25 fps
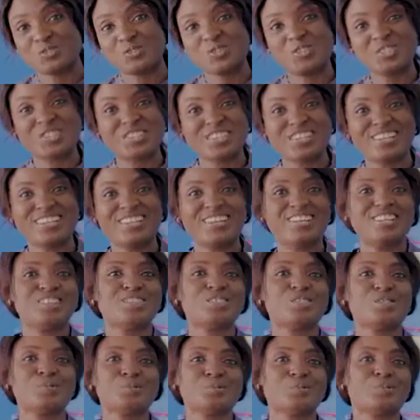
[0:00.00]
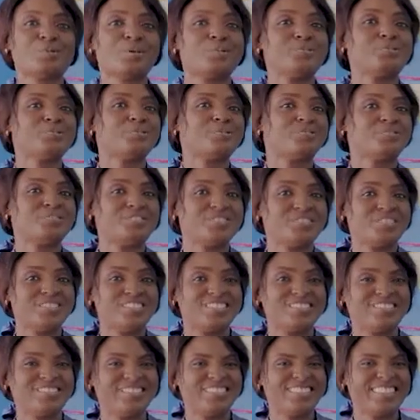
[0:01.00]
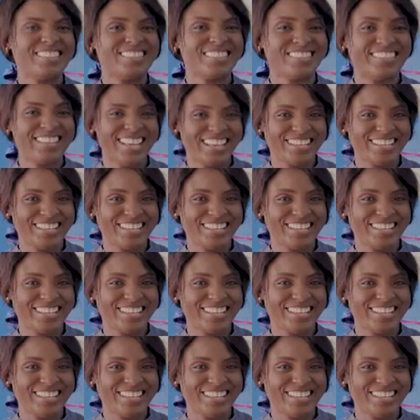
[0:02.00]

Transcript: share, and subscribe to our channel. Thank